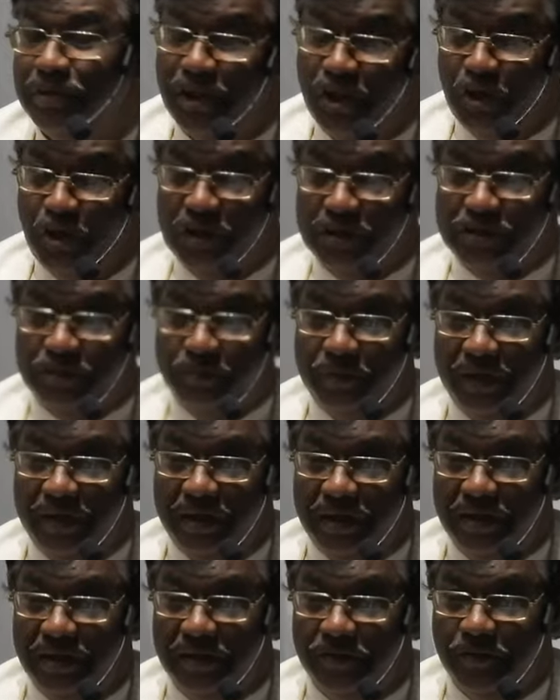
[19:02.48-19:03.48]
the Lord's
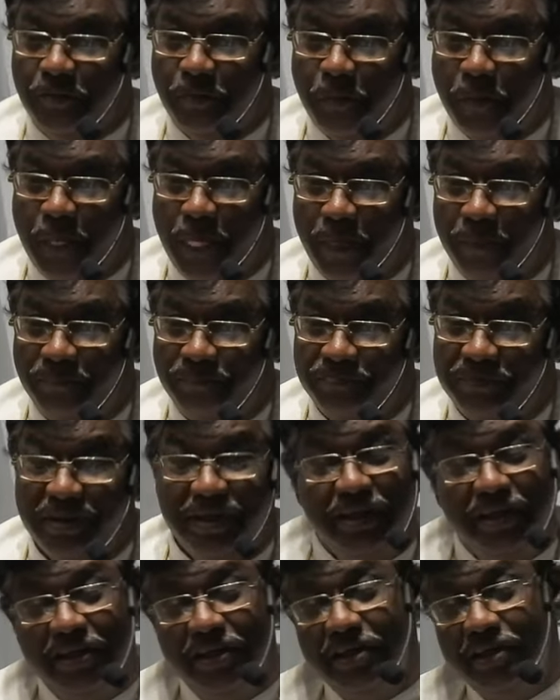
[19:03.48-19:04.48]
Prayer,
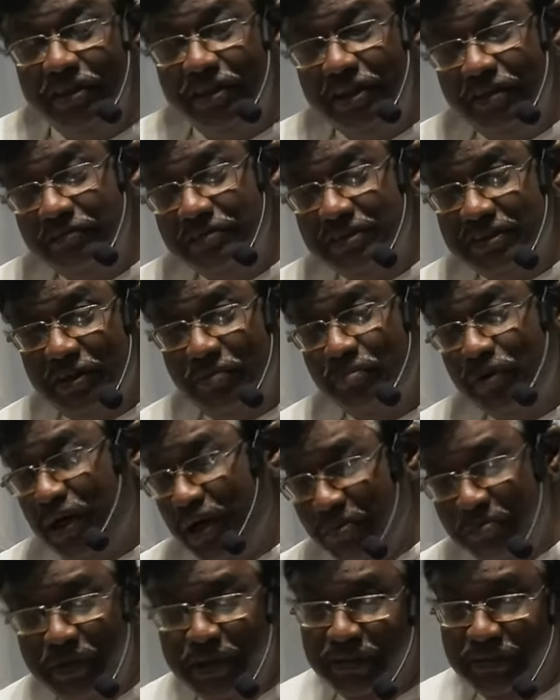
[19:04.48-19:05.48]
he gives some
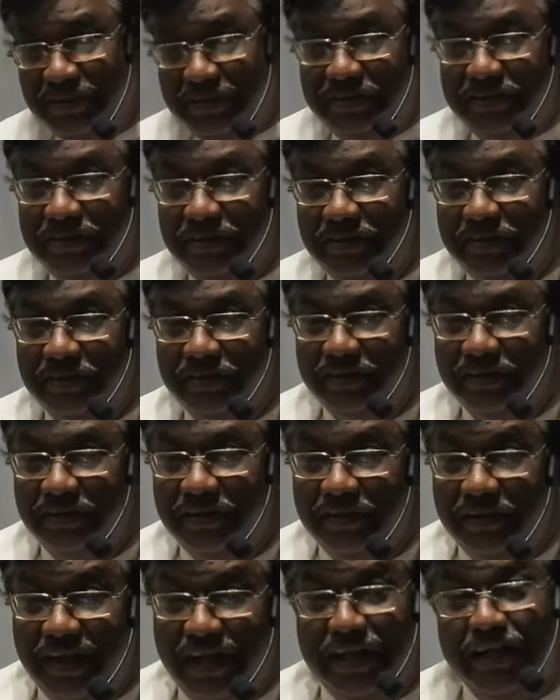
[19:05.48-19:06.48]
comments.
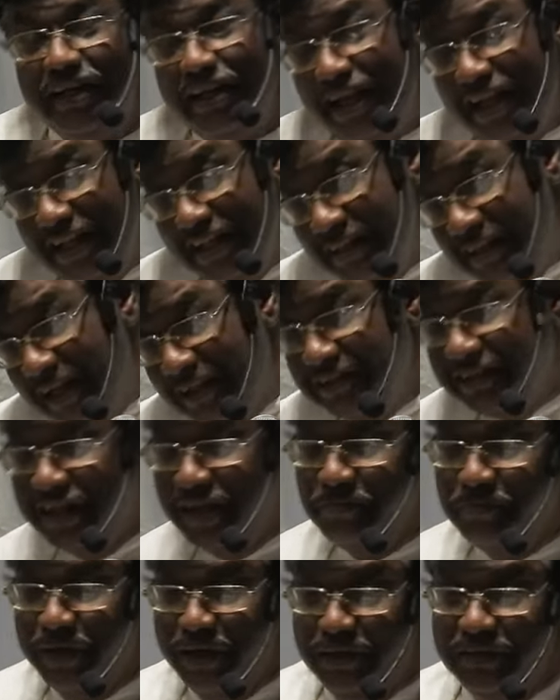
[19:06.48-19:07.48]
And in that
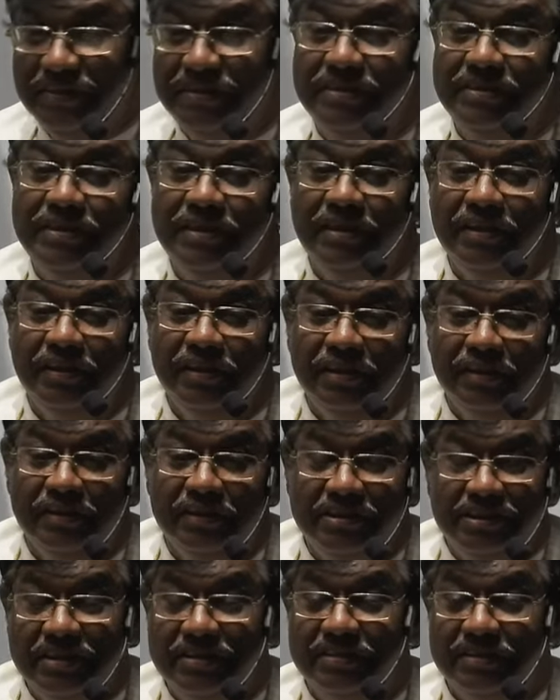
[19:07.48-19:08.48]
comment,
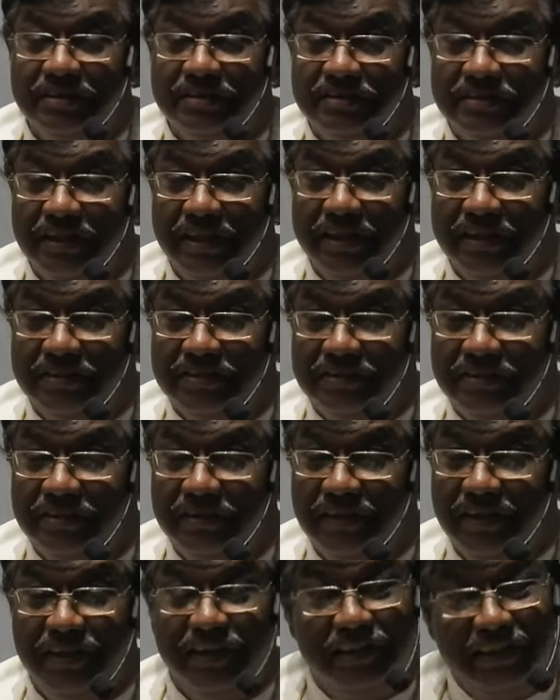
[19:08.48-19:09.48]
Jesus says,
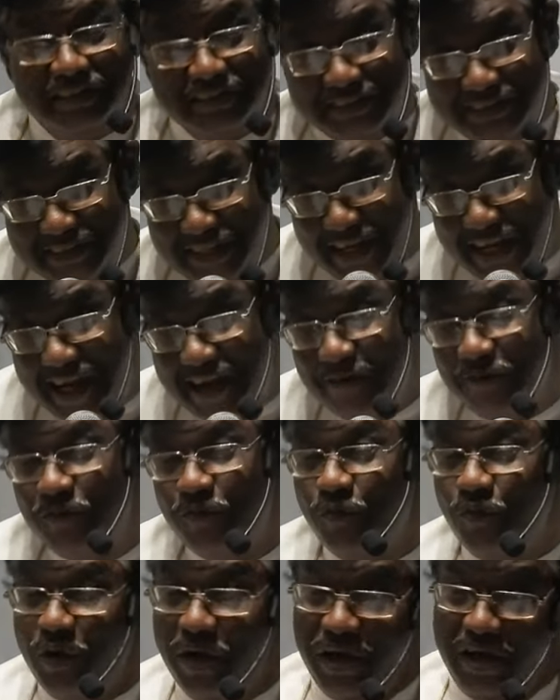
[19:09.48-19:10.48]
in the
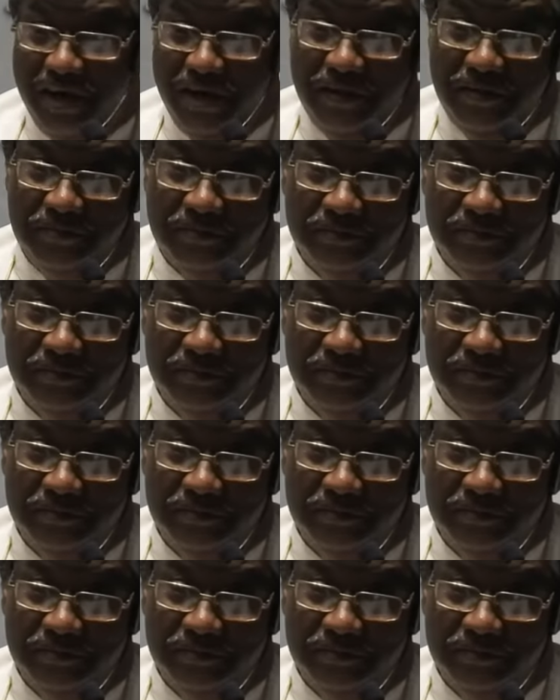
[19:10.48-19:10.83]
same way,